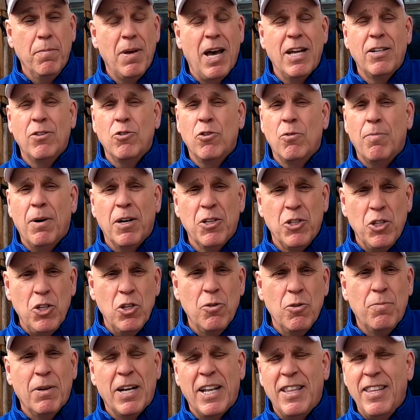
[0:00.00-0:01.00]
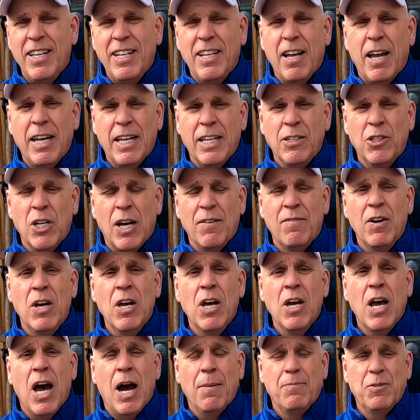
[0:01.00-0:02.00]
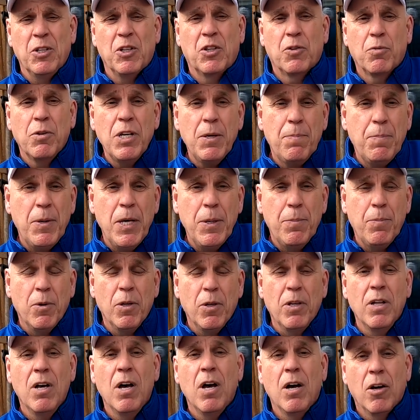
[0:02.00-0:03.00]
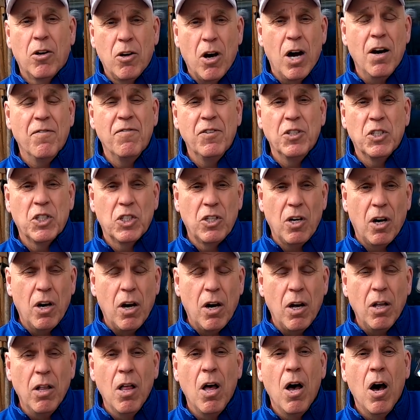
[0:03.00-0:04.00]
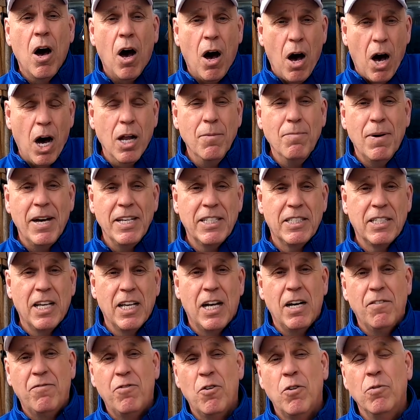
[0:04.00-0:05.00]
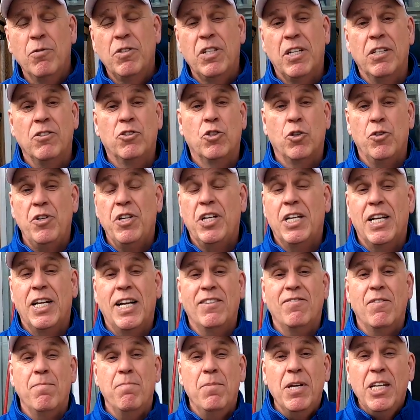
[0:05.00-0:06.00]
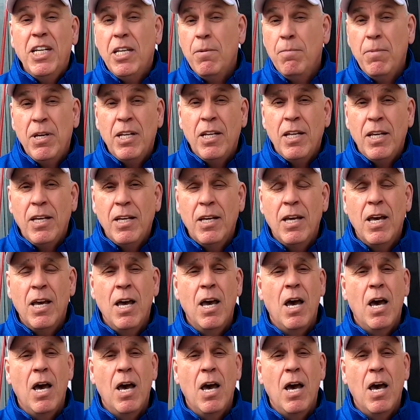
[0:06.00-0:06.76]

I don't know about you, but I think I can have up to three people conference call on my cell phone. So you can have a mini meeting.